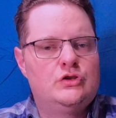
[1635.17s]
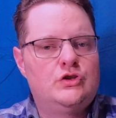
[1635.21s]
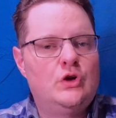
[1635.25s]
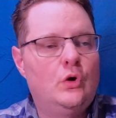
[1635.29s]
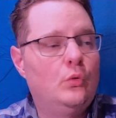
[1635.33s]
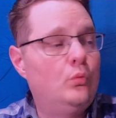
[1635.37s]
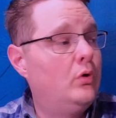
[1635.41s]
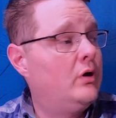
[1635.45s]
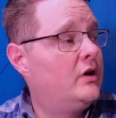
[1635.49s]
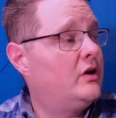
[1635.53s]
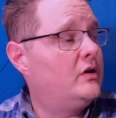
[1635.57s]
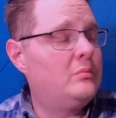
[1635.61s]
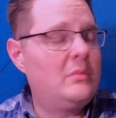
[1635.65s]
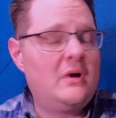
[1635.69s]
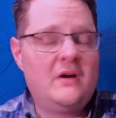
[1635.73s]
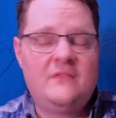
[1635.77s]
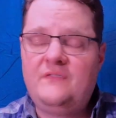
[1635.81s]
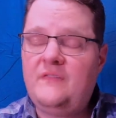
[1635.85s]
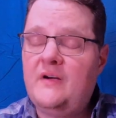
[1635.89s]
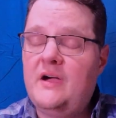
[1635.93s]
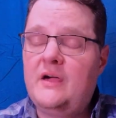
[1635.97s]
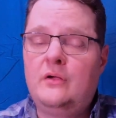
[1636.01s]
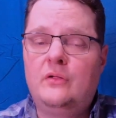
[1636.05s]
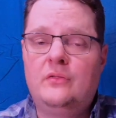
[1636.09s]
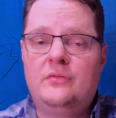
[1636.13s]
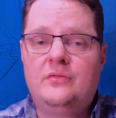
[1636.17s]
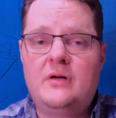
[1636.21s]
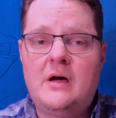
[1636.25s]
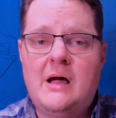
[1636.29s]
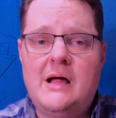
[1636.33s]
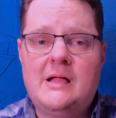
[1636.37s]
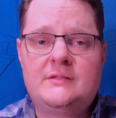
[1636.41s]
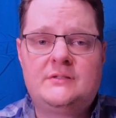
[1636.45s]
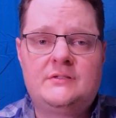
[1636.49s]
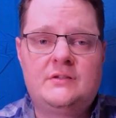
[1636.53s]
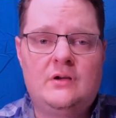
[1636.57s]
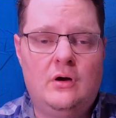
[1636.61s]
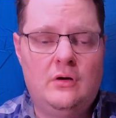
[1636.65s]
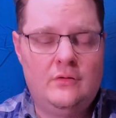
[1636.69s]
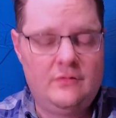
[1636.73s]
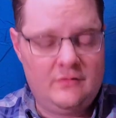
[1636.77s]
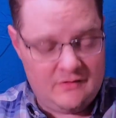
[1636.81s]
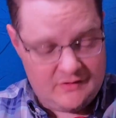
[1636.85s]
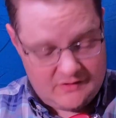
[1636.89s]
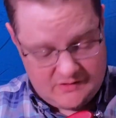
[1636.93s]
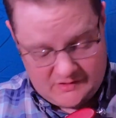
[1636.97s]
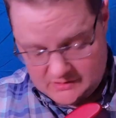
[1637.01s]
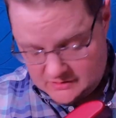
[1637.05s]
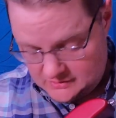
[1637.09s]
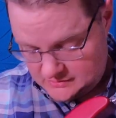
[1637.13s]
So what are my final thoughts
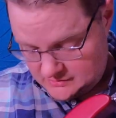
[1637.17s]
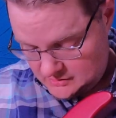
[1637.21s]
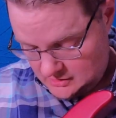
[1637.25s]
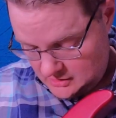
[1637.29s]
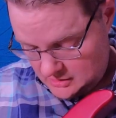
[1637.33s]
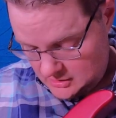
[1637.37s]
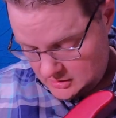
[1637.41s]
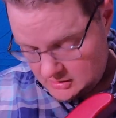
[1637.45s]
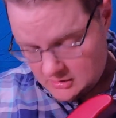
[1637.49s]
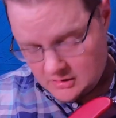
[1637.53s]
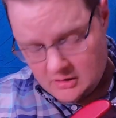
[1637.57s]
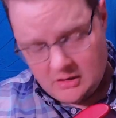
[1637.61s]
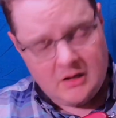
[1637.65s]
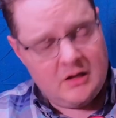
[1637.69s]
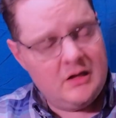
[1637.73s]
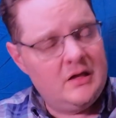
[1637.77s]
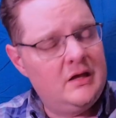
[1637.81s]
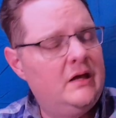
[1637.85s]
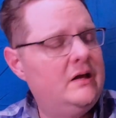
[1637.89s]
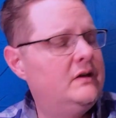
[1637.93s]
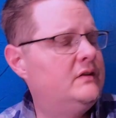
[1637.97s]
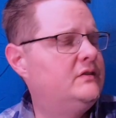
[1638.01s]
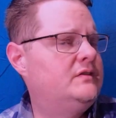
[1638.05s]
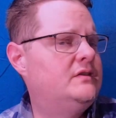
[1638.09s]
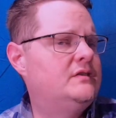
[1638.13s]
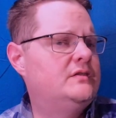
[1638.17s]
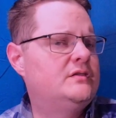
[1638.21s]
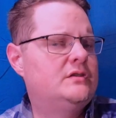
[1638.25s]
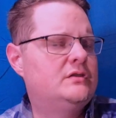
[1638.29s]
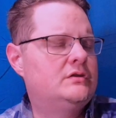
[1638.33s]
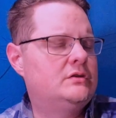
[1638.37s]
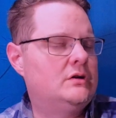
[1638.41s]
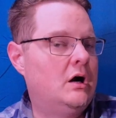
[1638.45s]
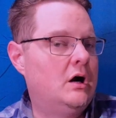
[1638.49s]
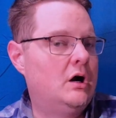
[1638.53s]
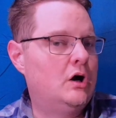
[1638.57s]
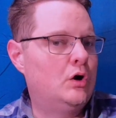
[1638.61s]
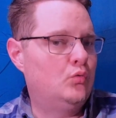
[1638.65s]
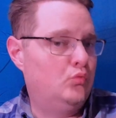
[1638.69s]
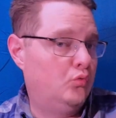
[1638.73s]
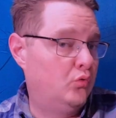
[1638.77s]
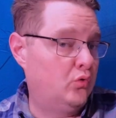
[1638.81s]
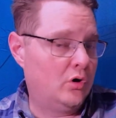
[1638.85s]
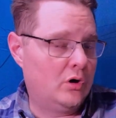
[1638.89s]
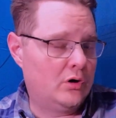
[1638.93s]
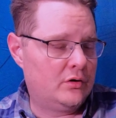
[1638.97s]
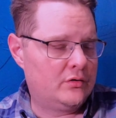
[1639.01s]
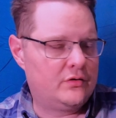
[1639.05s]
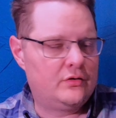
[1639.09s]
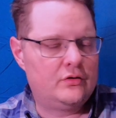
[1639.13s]
on this guitar? Is this guitar
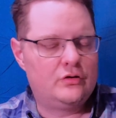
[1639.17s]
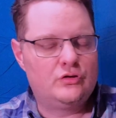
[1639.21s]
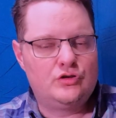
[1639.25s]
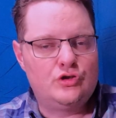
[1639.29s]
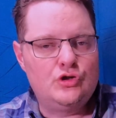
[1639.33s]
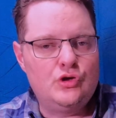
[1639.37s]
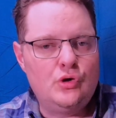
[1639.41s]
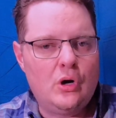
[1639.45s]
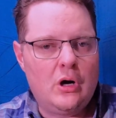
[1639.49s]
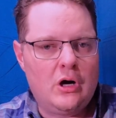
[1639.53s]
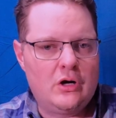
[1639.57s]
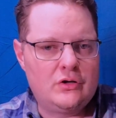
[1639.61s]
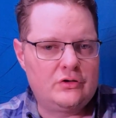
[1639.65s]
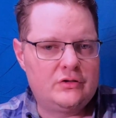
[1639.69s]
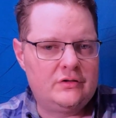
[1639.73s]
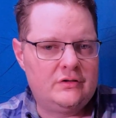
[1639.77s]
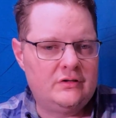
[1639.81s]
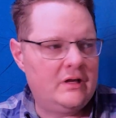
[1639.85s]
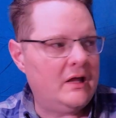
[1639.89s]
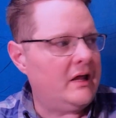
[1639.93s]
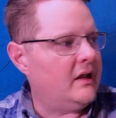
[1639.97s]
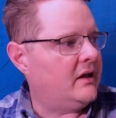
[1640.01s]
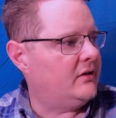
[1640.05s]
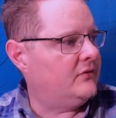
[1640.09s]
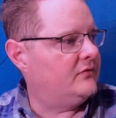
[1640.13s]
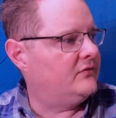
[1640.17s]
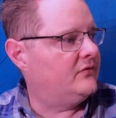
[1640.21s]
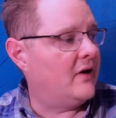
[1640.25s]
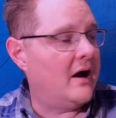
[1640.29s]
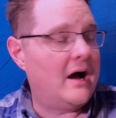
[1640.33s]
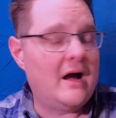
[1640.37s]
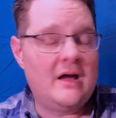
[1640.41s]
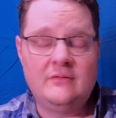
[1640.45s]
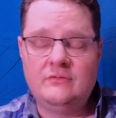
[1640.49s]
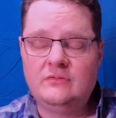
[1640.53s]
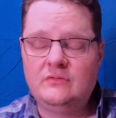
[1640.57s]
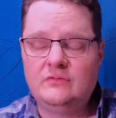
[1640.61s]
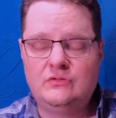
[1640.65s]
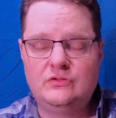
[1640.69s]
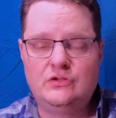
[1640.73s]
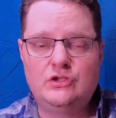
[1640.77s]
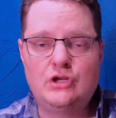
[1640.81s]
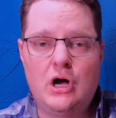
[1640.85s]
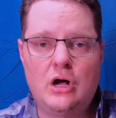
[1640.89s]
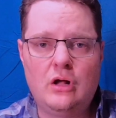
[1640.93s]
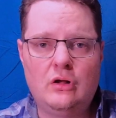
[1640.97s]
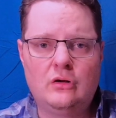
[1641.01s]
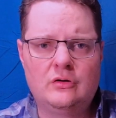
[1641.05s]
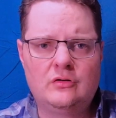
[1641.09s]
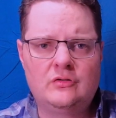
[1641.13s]
worth
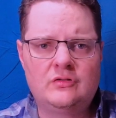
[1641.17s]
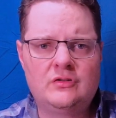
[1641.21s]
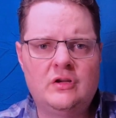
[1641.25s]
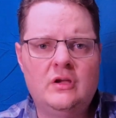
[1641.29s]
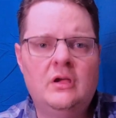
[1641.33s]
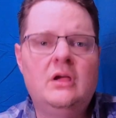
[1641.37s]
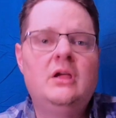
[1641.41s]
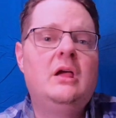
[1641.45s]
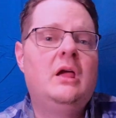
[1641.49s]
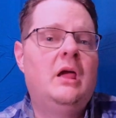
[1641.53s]
$285?